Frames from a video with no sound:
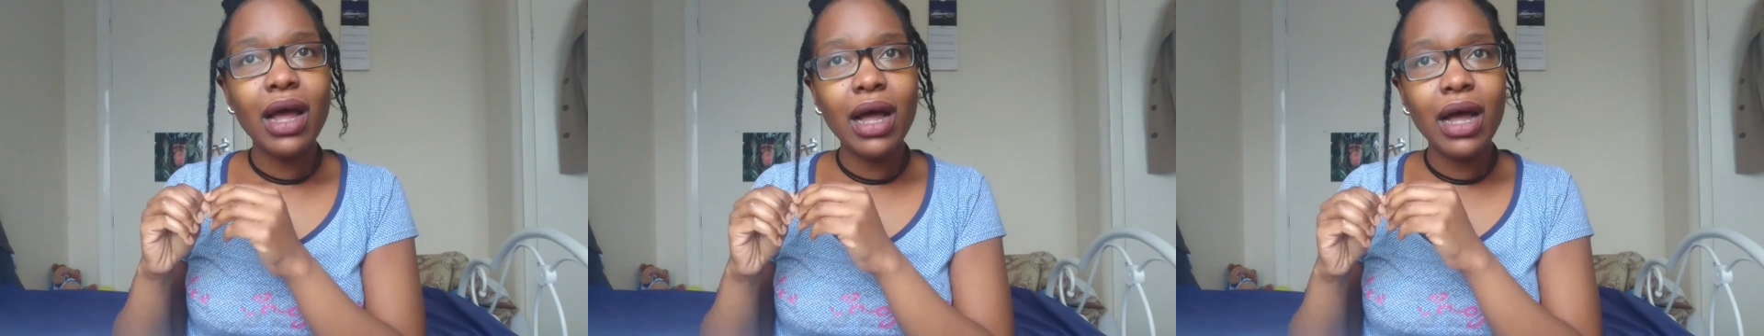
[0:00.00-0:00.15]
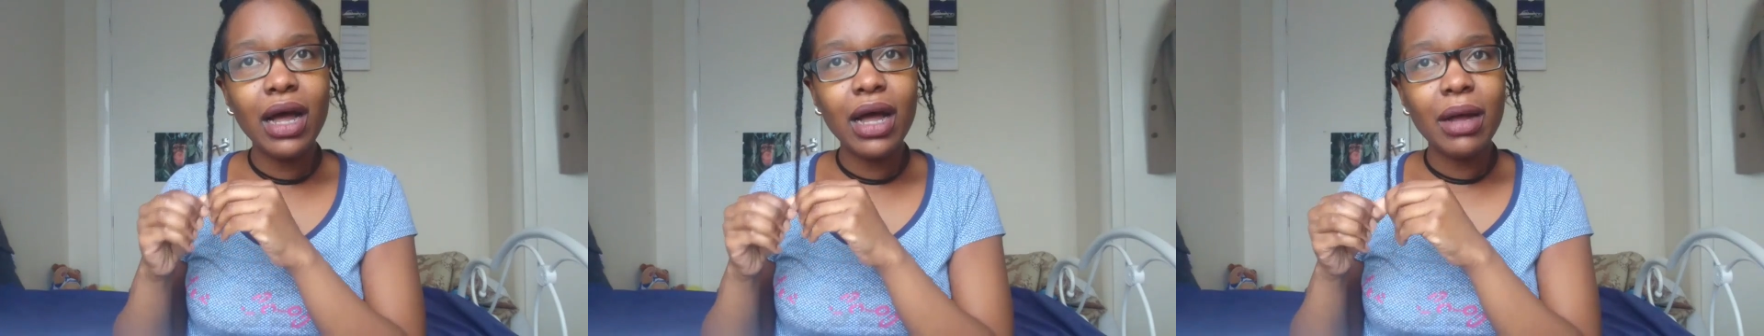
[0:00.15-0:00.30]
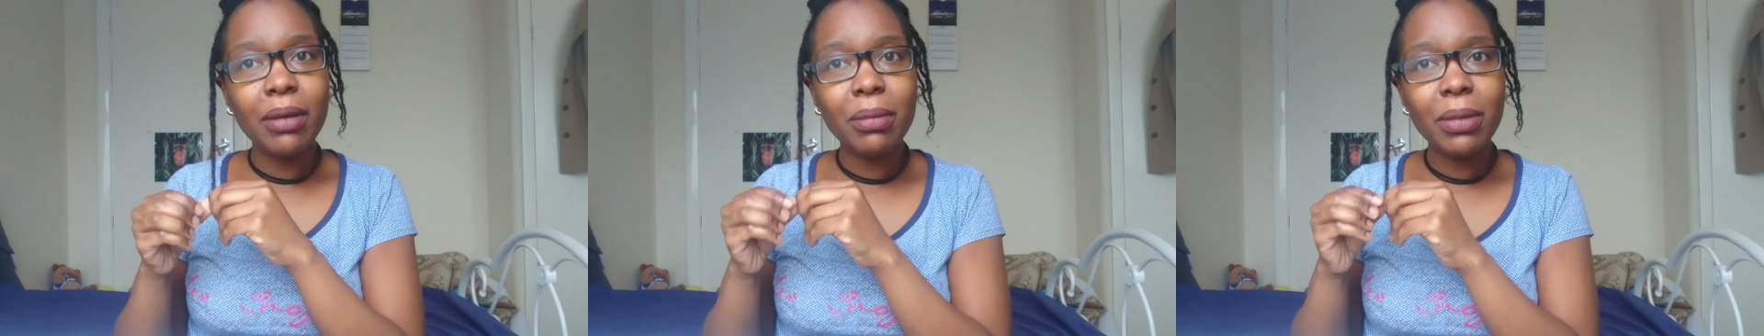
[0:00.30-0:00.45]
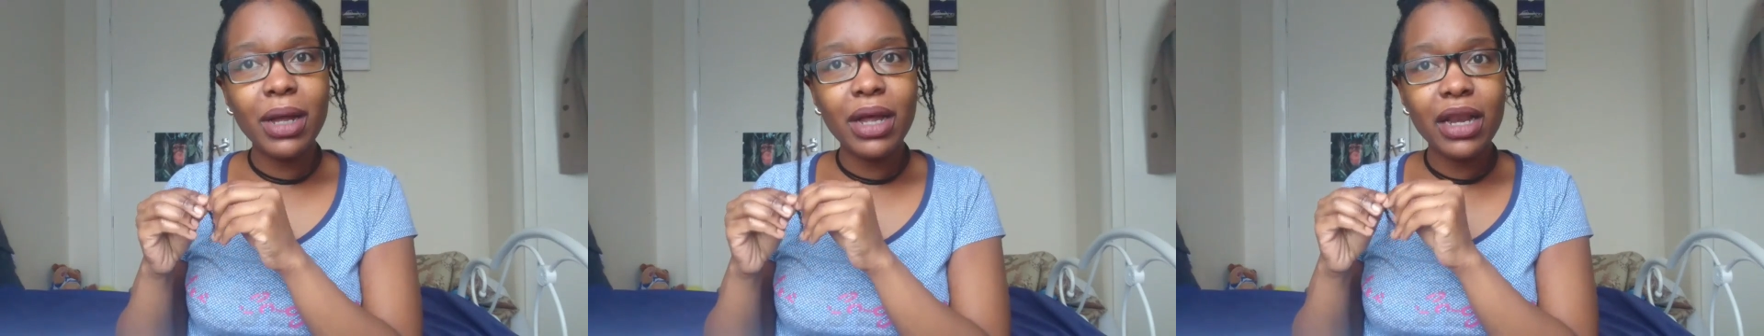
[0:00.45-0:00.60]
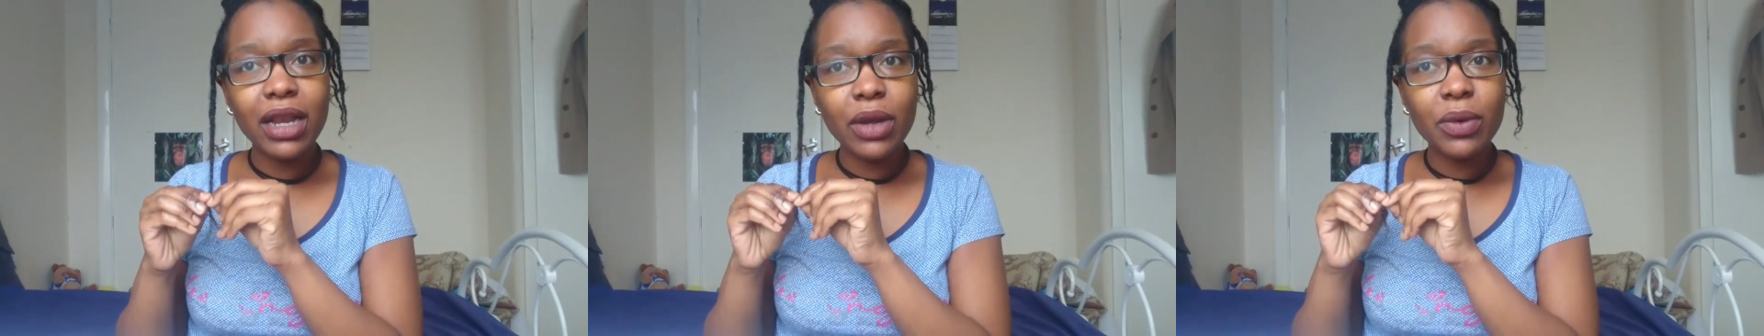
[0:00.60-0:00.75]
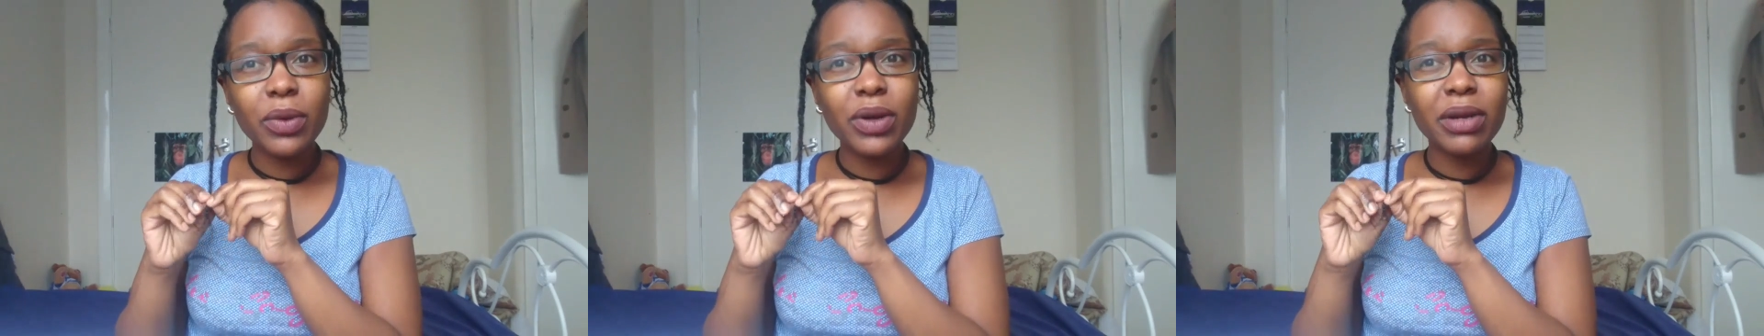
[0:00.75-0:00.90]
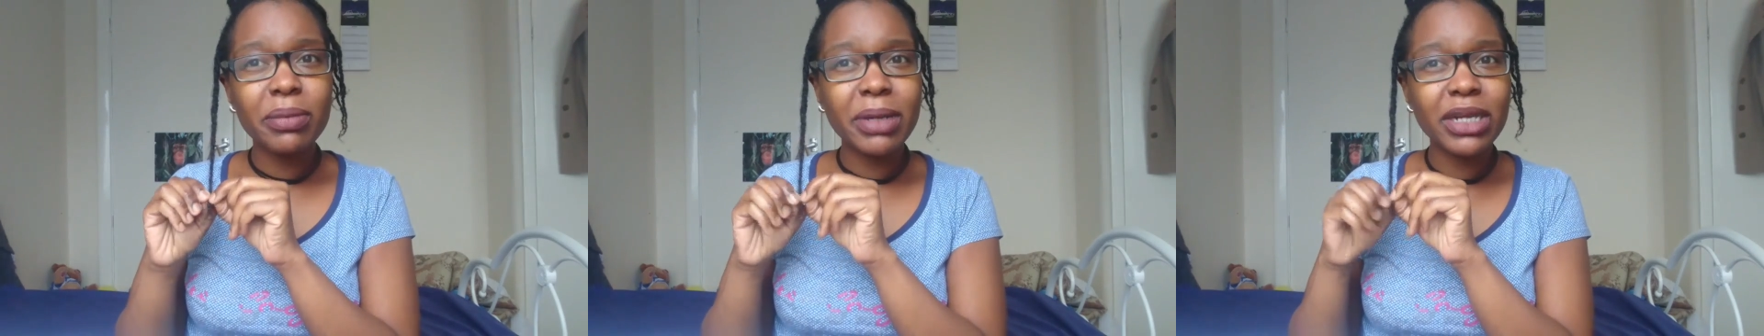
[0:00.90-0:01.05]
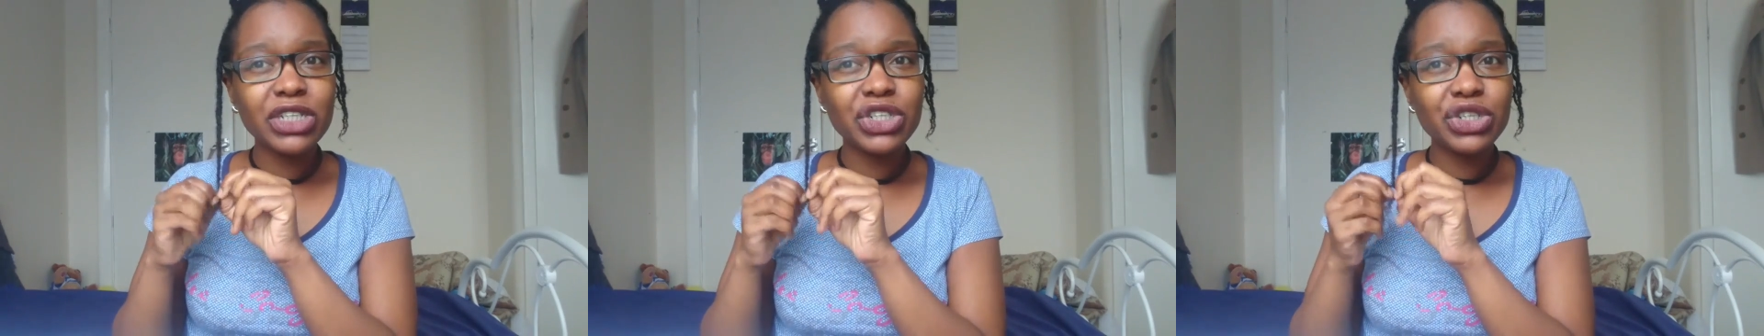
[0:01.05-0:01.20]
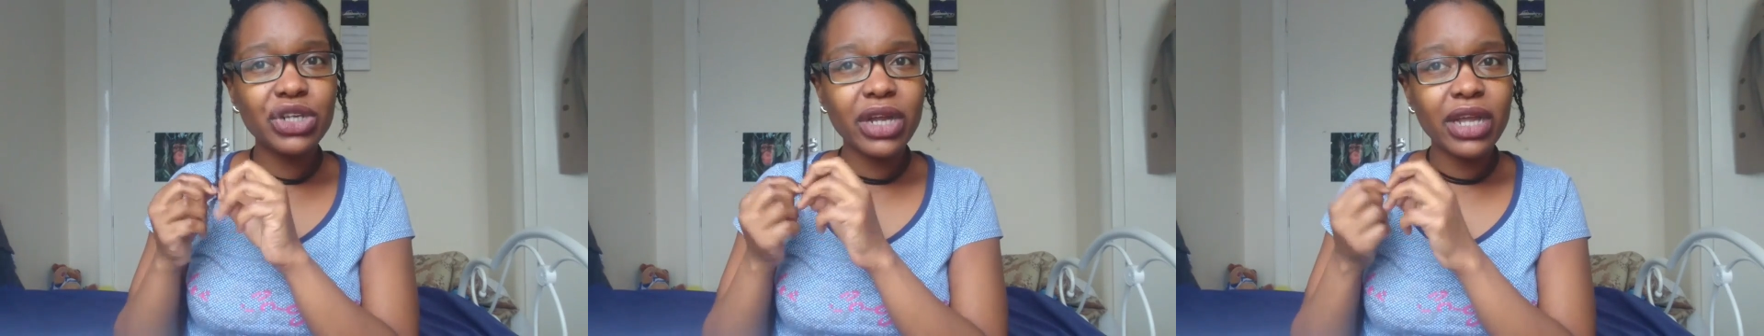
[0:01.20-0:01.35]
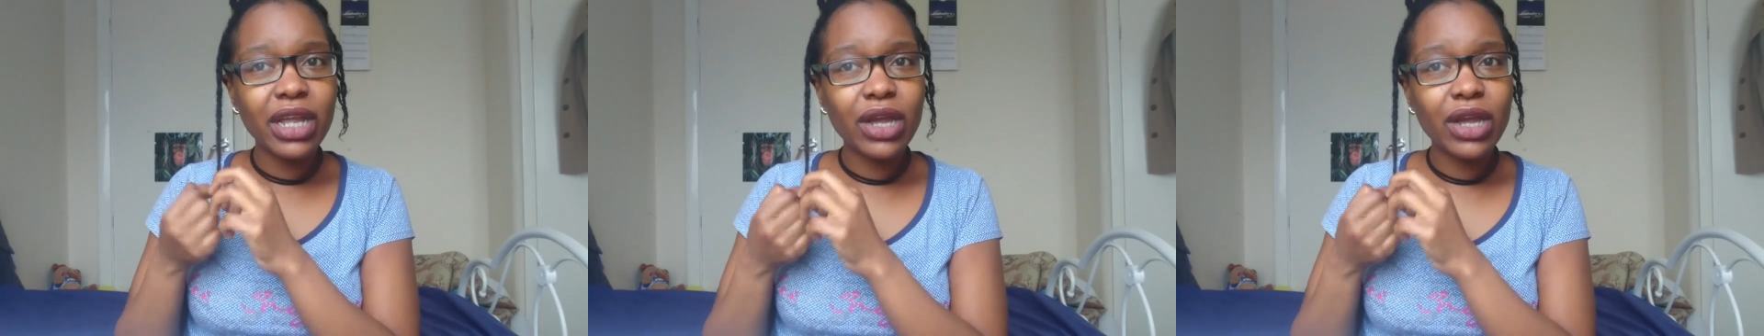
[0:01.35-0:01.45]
and I want to make sure